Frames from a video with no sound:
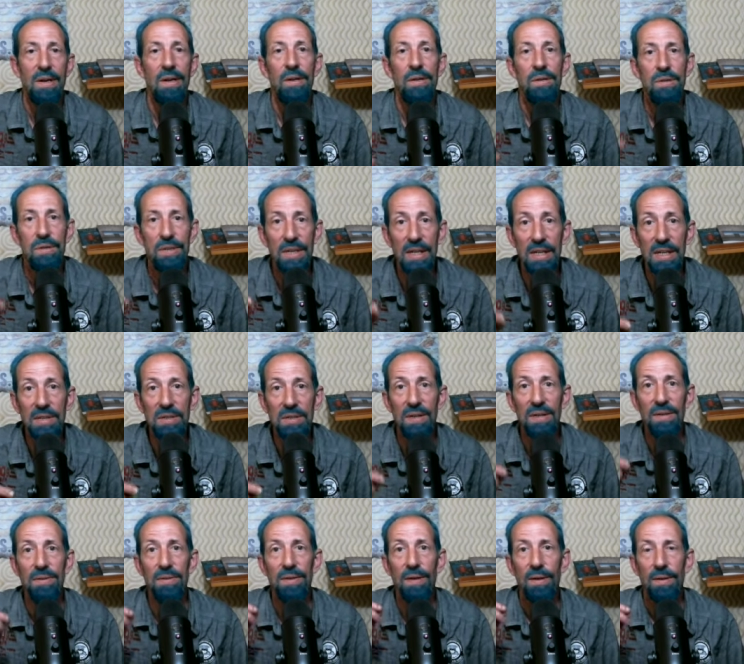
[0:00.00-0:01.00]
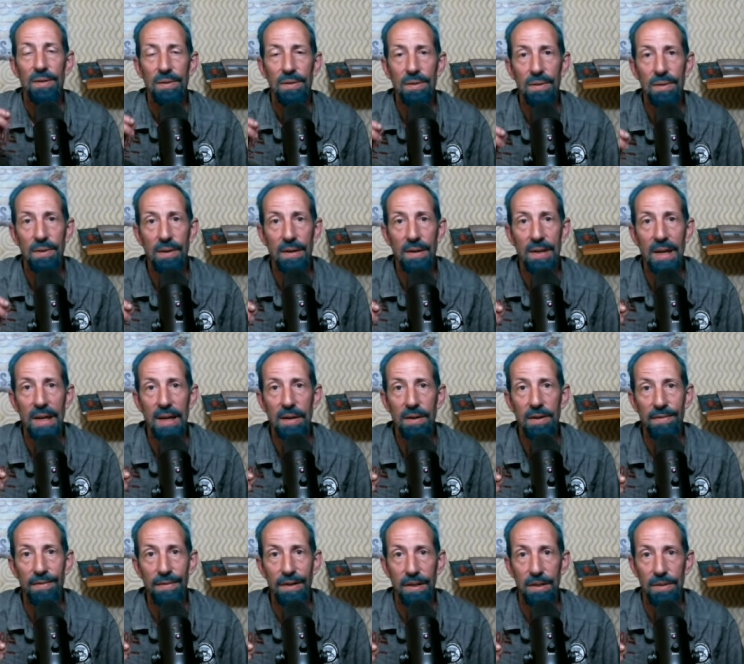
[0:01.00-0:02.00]
Jesus took care of
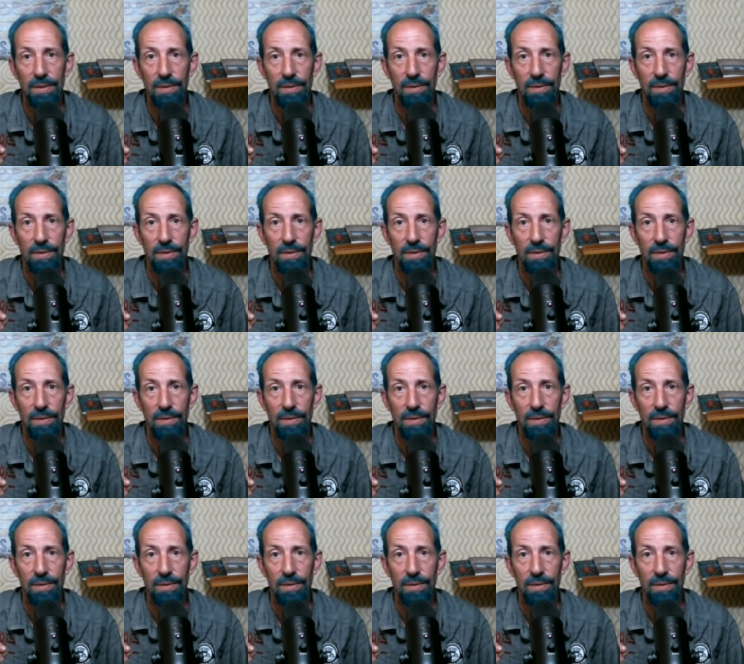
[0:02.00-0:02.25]
it.